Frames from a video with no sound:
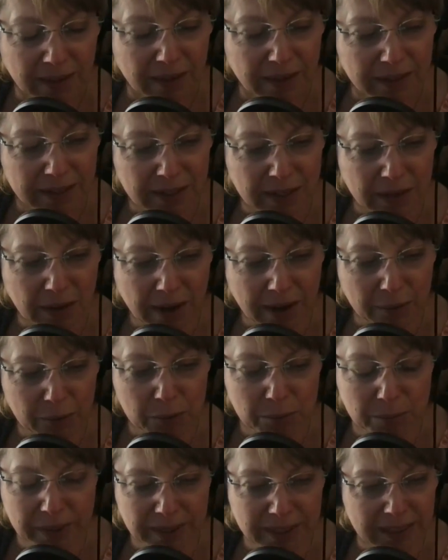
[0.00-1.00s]
I will
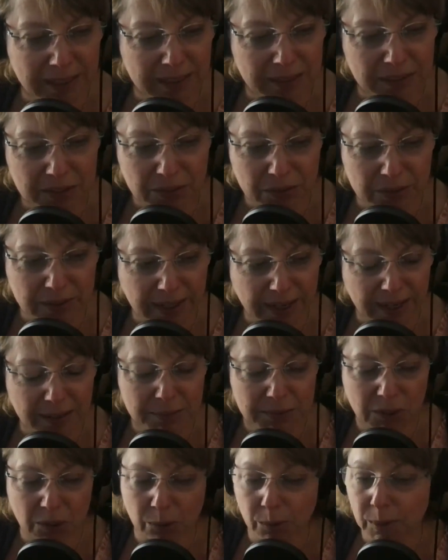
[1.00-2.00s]
bring it in certain
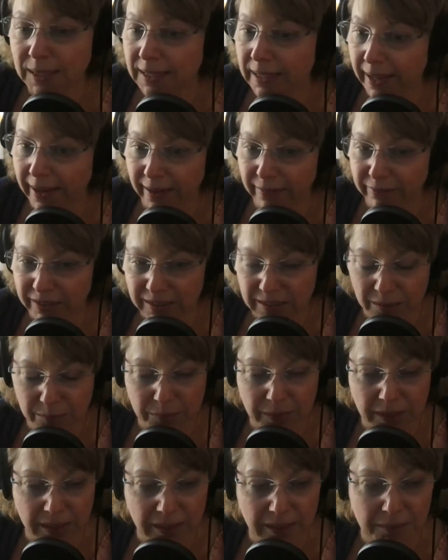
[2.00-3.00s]
times, or we laugh at
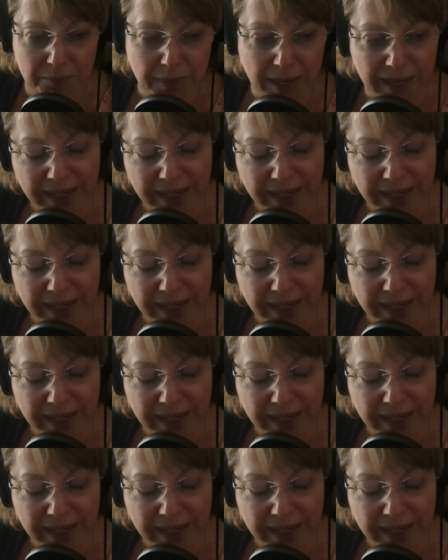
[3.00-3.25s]
something my